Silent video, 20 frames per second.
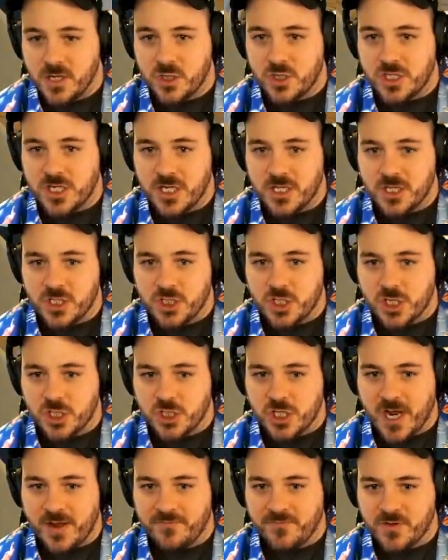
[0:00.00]
You see this shit,
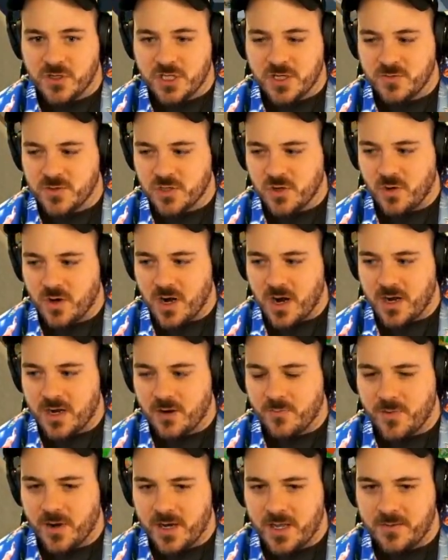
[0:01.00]
Jeff? You see what's going on
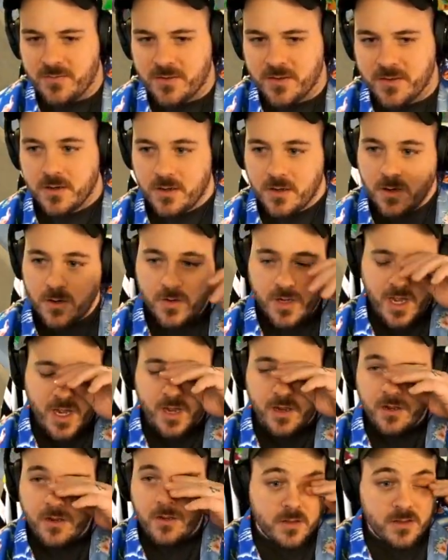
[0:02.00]
here, buddy?
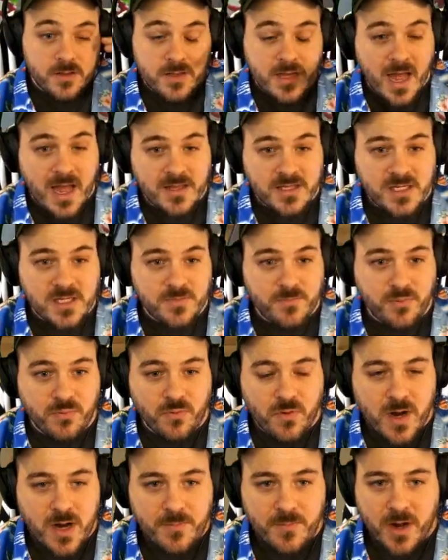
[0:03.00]
Okay that's
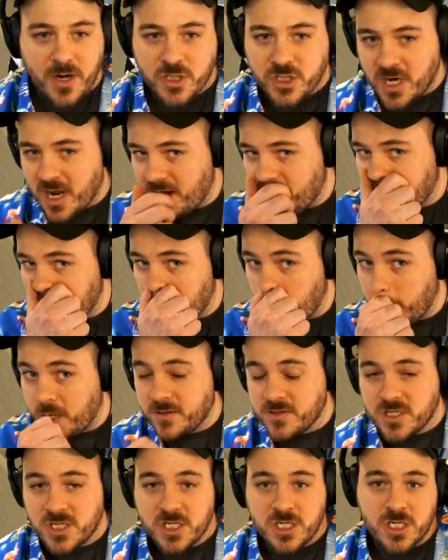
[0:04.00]
pretty much
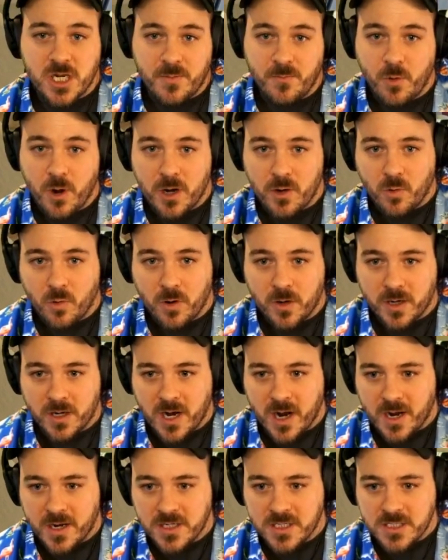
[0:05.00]
everything somewhat
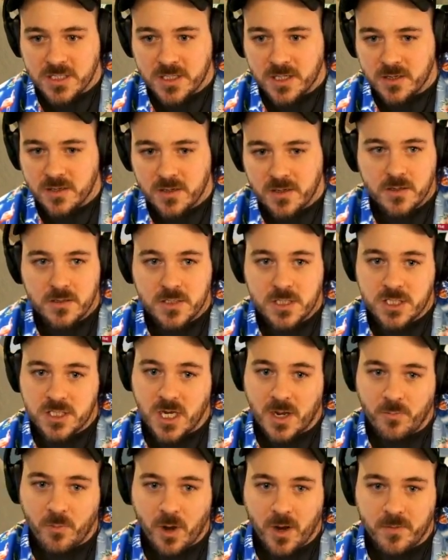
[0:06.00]
organized.
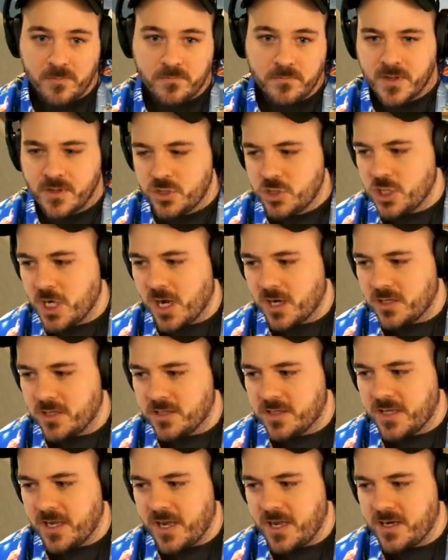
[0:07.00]
Somewhat.
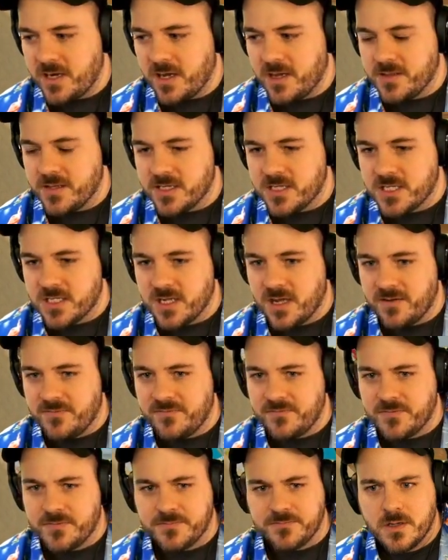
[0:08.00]
Chocolate and candy on this
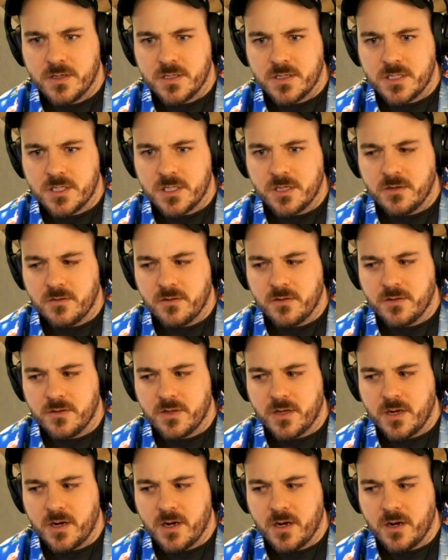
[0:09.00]
stuff. Cereal
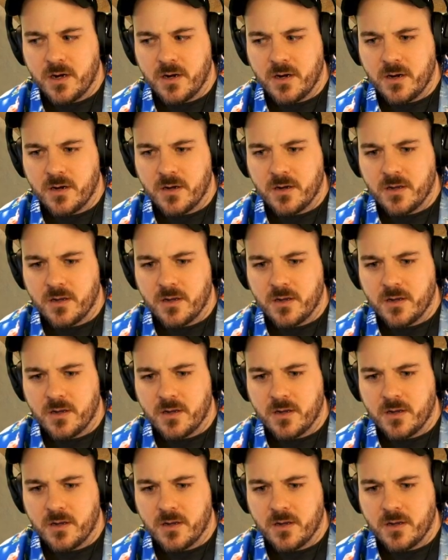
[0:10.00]
there.